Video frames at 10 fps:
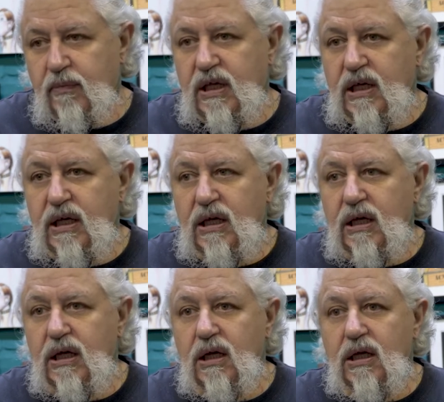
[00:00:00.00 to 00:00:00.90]
He
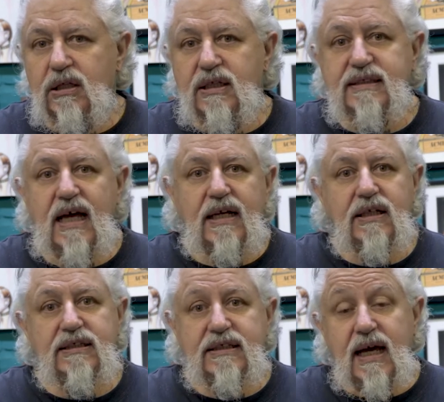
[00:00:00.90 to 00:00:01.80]
decided
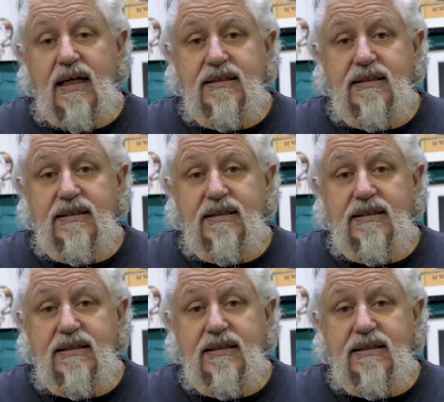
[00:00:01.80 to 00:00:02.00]
to stay